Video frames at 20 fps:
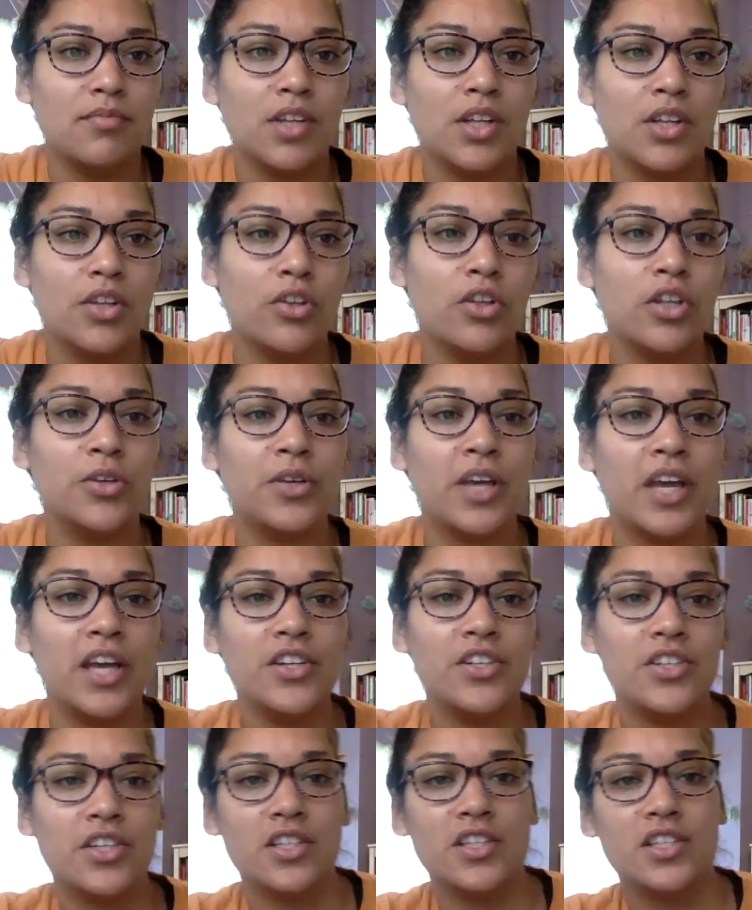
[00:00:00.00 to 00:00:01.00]
Your
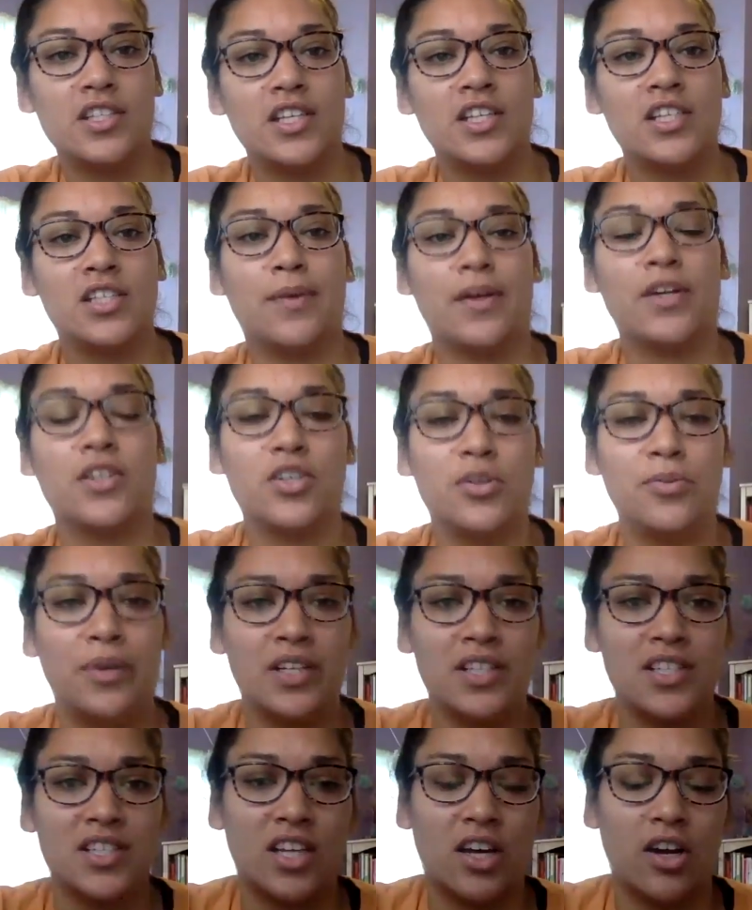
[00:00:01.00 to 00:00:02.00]
locations, especially
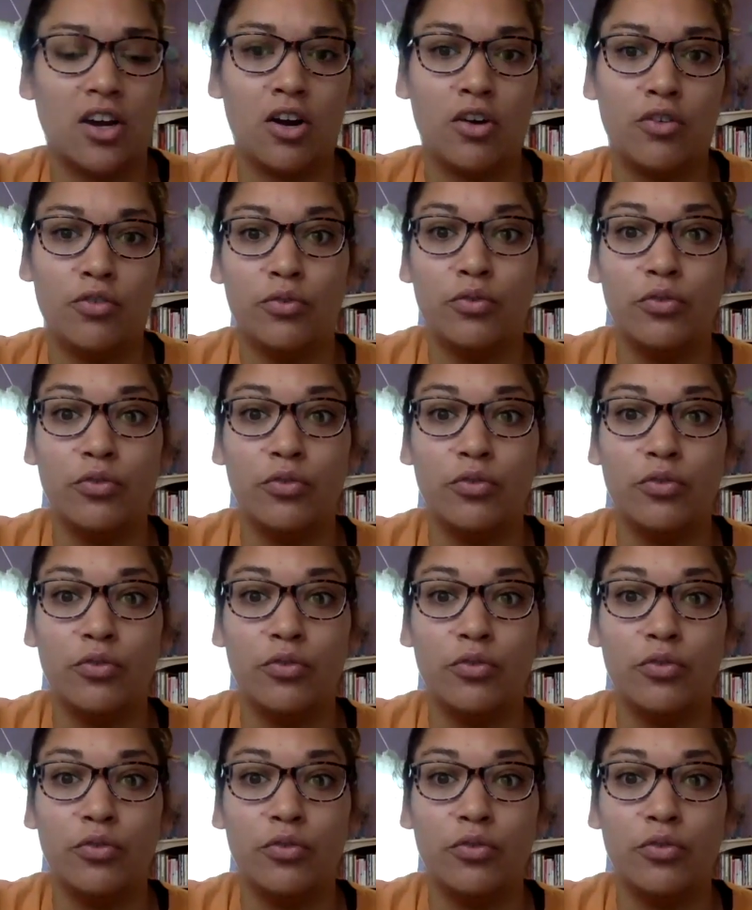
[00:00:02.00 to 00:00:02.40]
ones that are